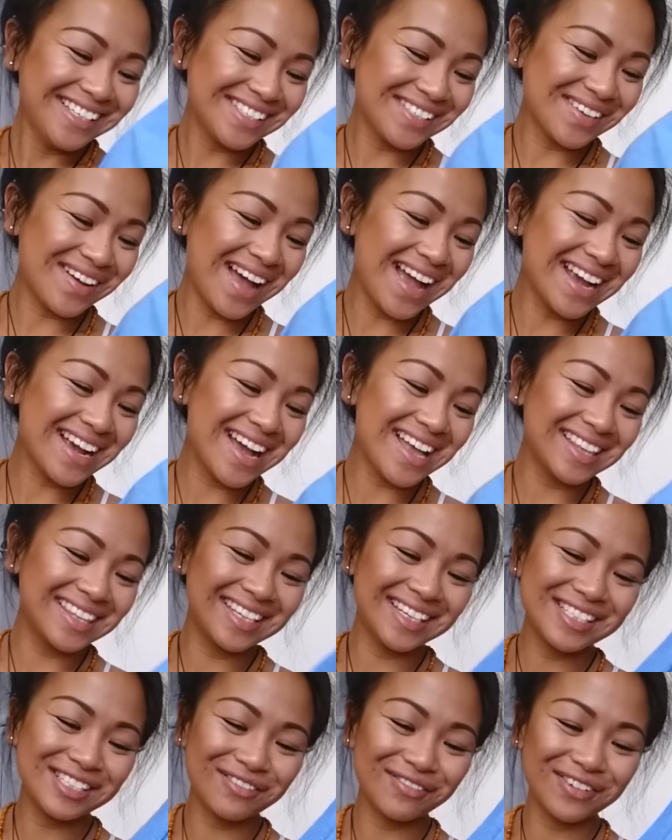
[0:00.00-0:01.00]
So I got
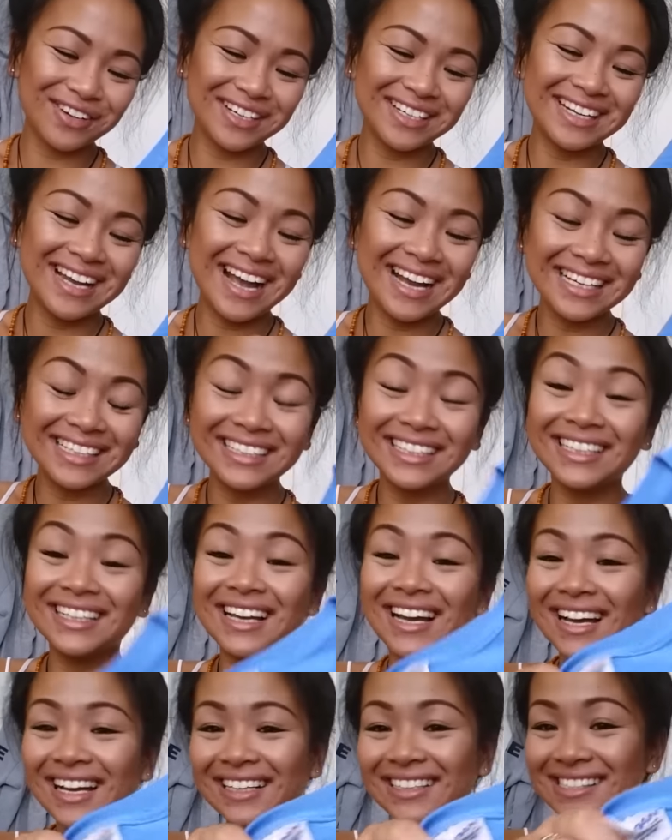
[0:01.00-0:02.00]
this for
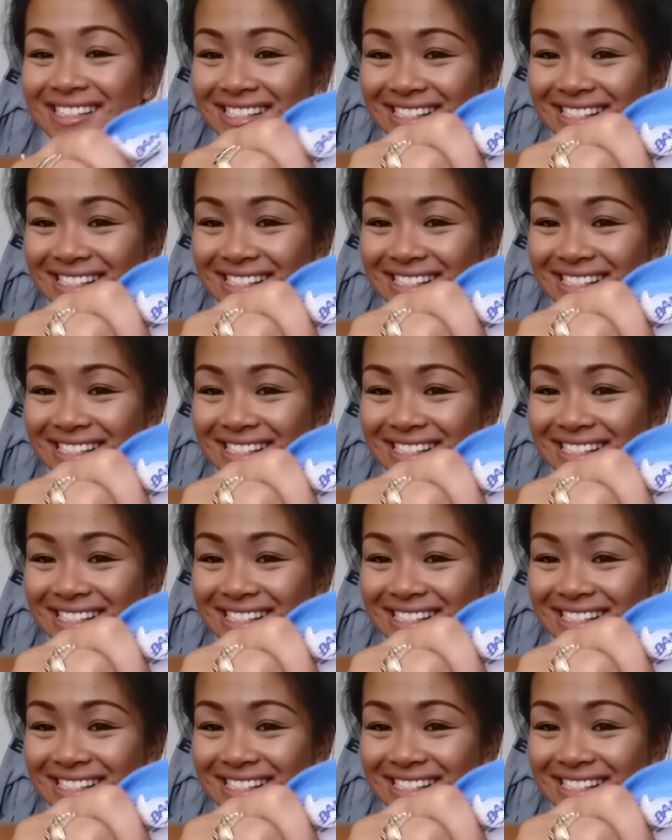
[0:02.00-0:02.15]
99